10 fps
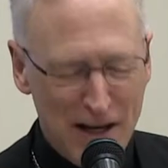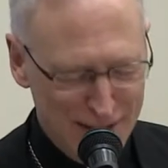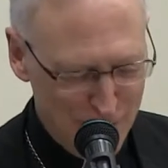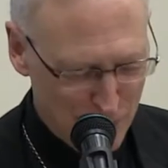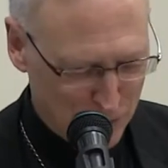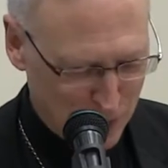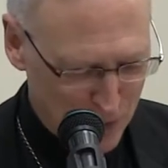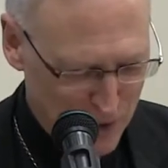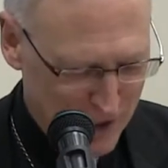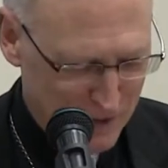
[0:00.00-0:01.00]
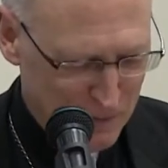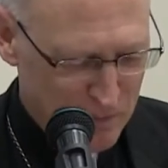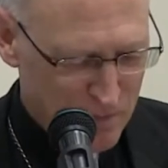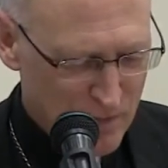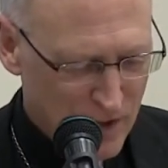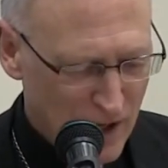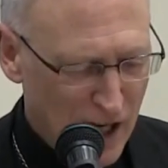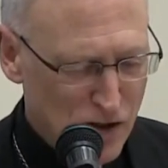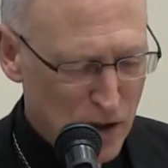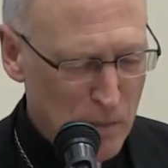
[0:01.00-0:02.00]
many years ago now,
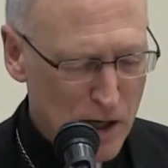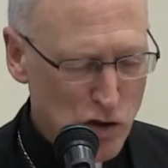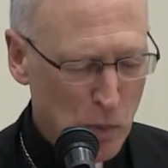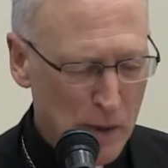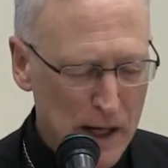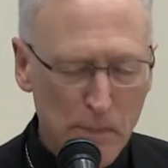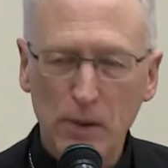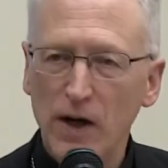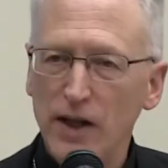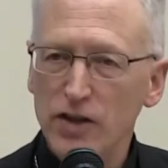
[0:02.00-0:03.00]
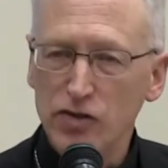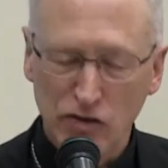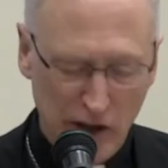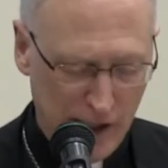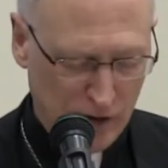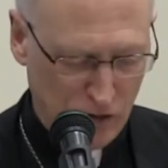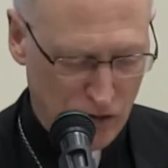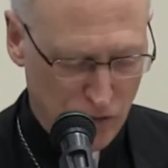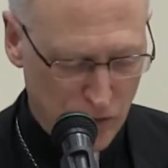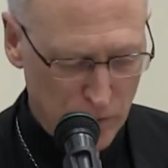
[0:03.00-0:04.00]
I did a major paper on this
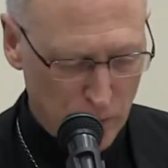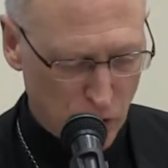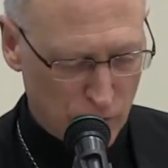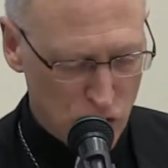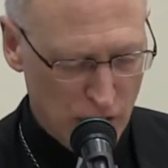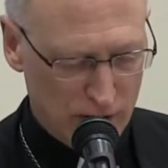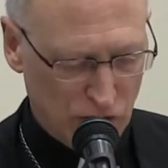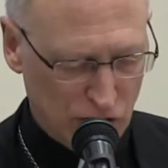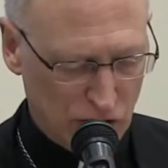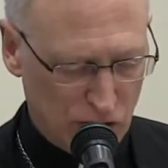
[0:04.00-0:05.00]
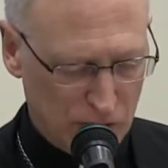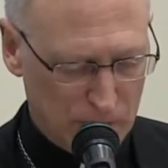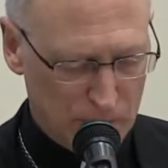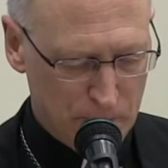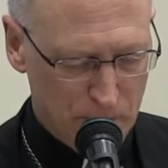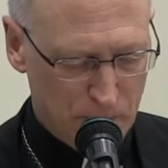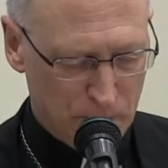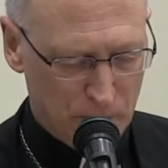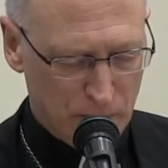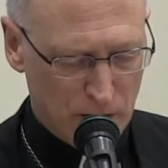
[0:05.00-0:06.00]
text from the book of Genesis.
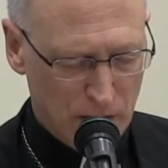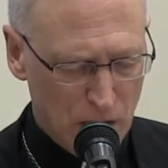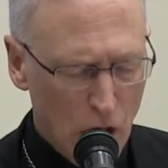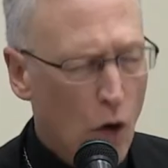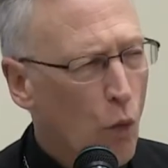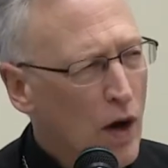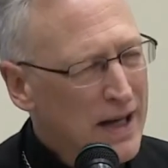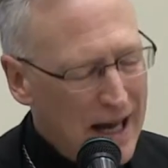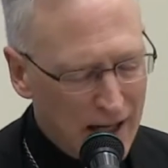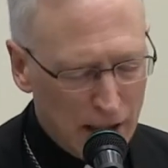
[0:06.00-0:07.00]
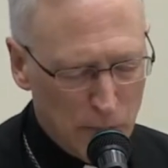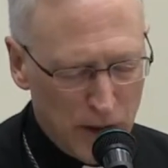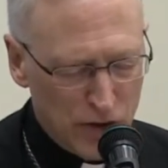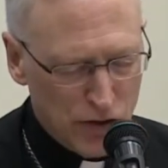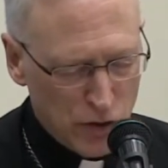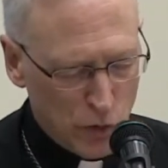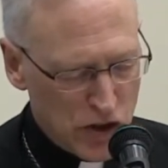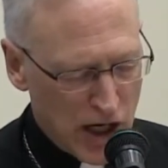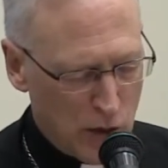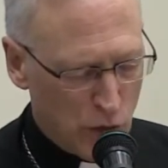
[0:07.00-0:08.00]
One element
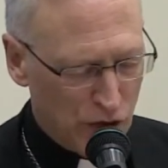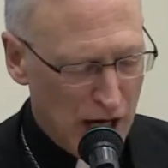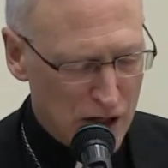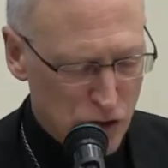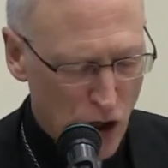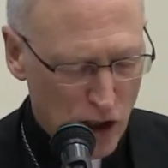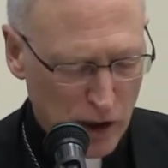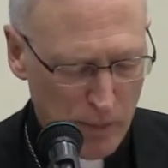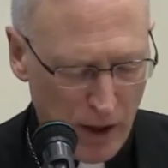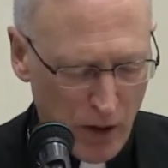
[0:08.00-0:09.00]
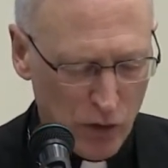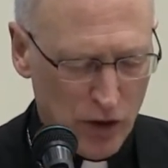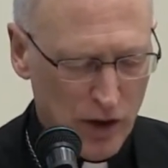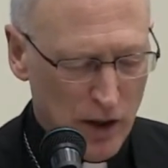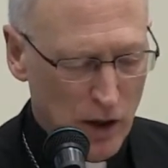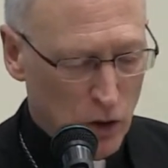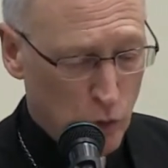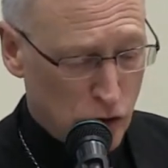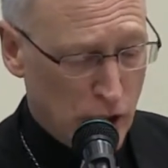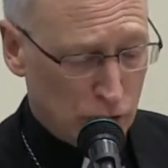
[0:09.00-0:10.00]
which I will not talk about,
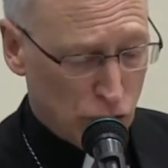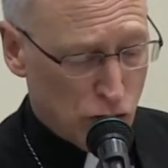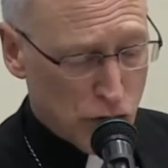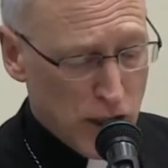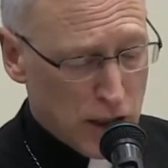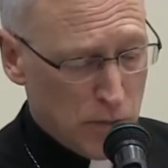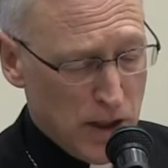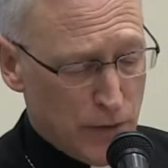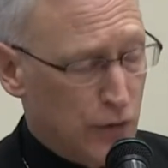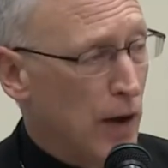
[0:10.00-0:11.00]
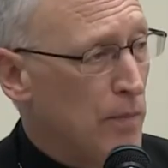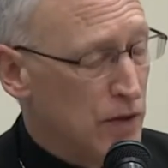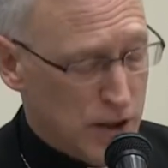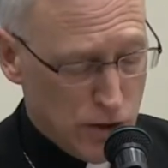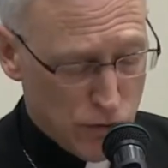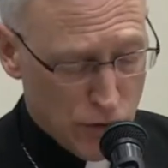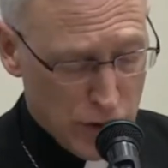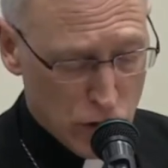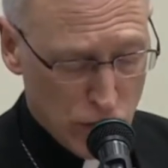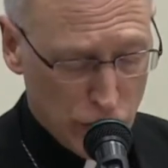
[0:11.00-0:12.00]
which has intrigued me from the
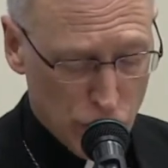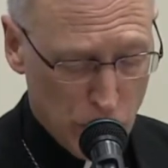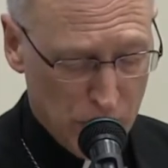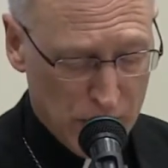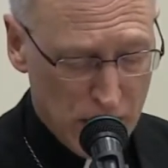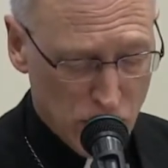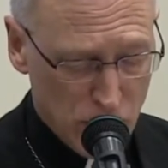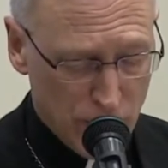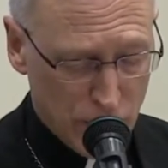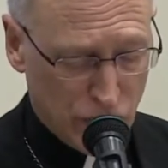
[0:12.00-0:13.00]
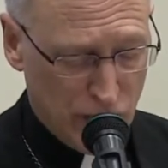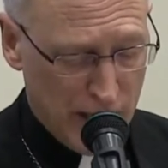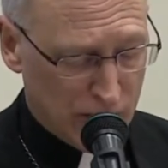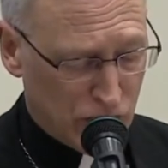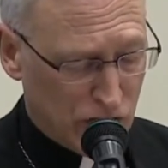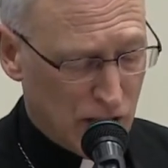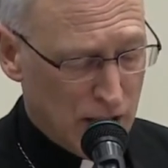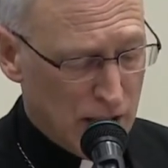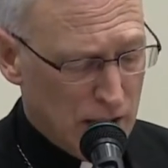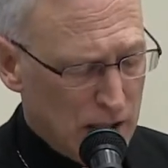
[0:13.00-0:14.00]
traditional interpretation of this text,
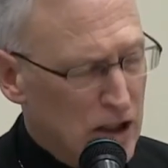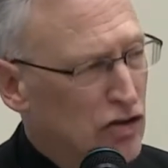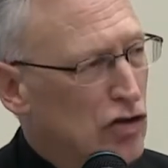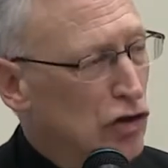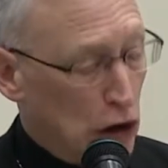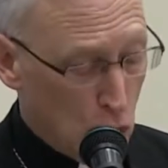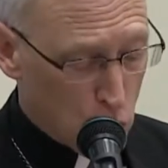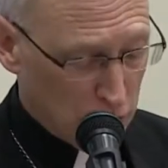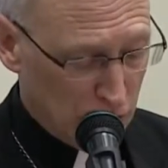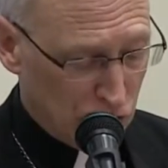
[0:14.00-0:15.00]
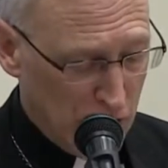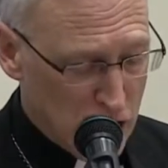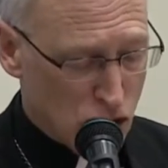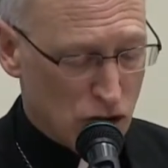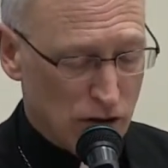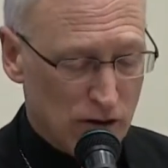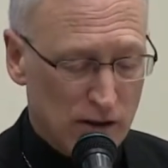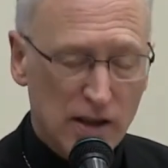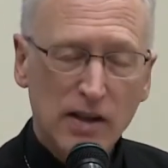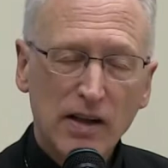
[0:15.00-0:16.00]
is its
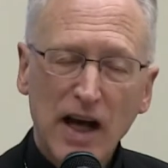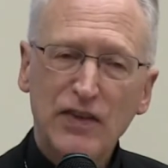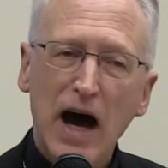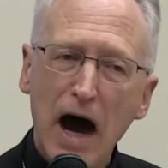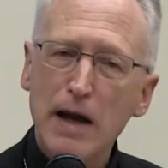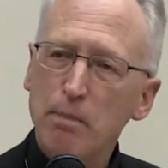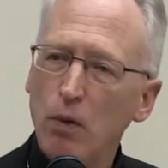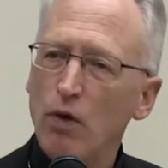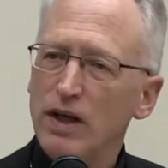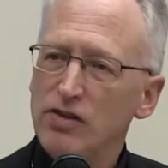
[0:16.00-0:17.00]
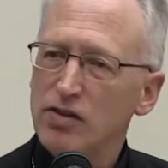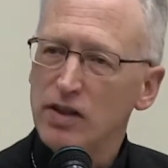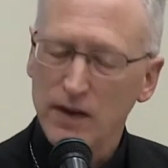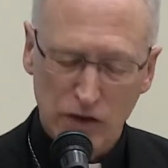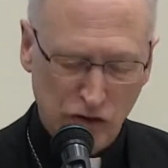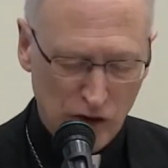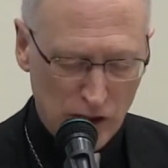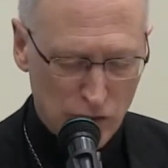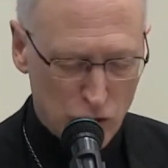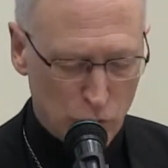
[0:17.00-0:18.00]
localization at the high point of the
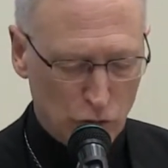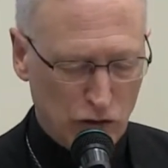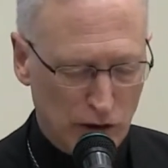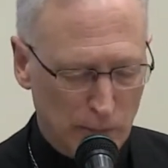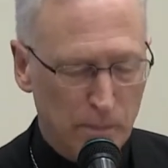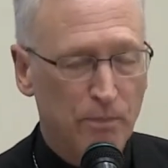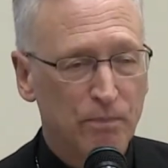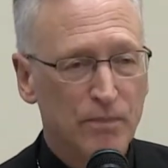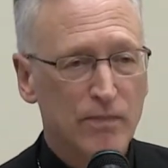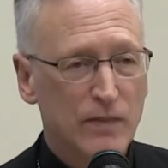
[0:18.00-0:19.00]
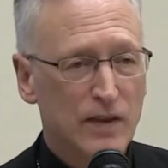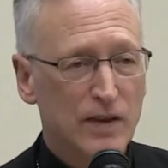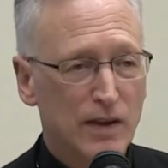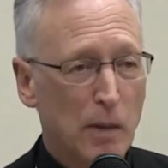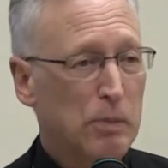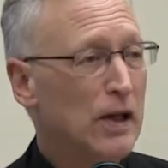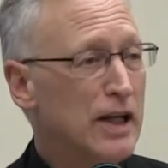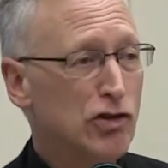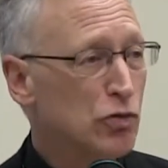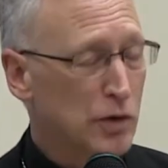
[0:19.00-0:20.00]
city of Jerusalem, a
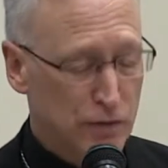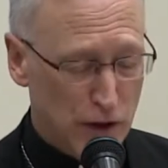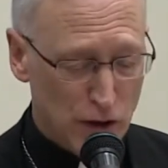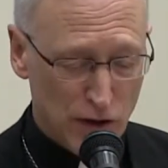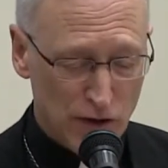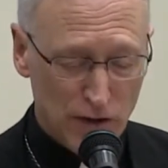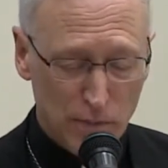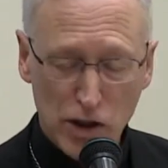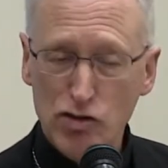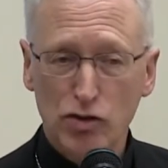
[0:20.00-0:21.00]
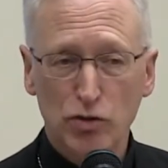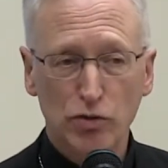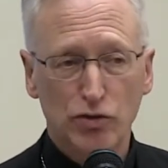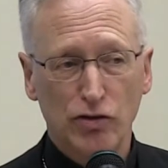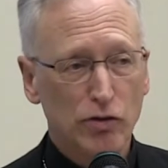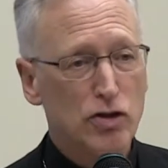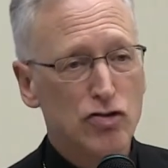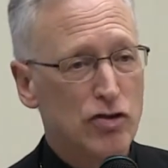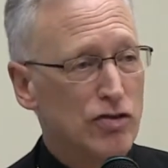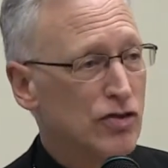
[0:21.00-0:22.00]
place revered by Jews,
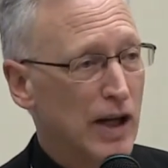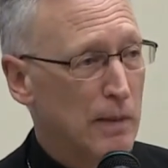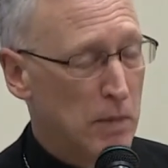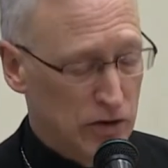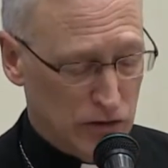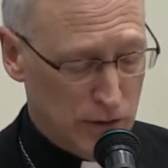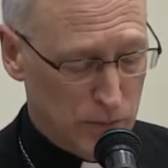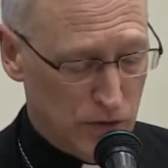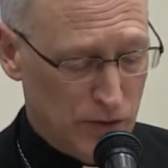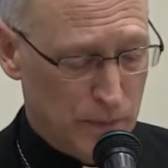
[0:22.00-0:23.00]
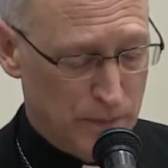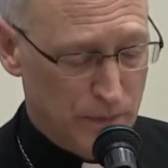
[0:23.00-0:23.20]
Christians, and Muslims.